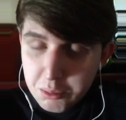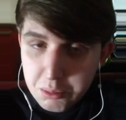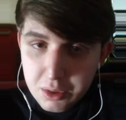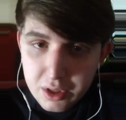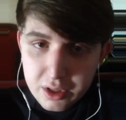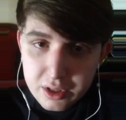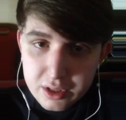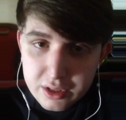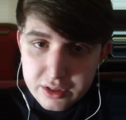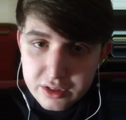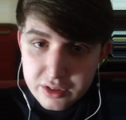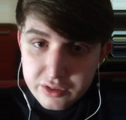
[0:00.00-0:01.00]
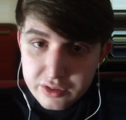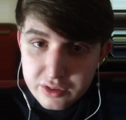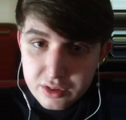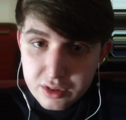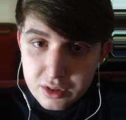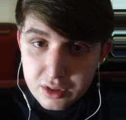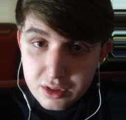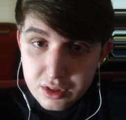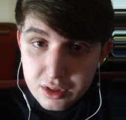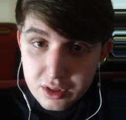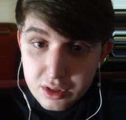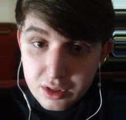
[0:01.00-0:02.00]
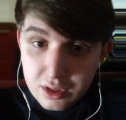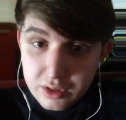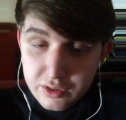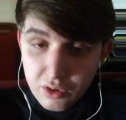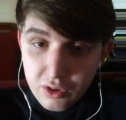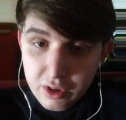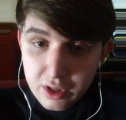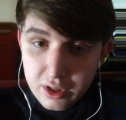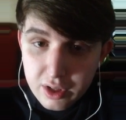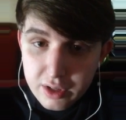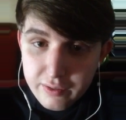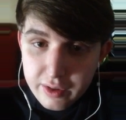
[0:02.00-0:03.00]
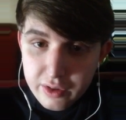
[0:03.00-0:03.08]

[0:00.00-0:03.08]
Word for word: But it's just it's hurting a lot of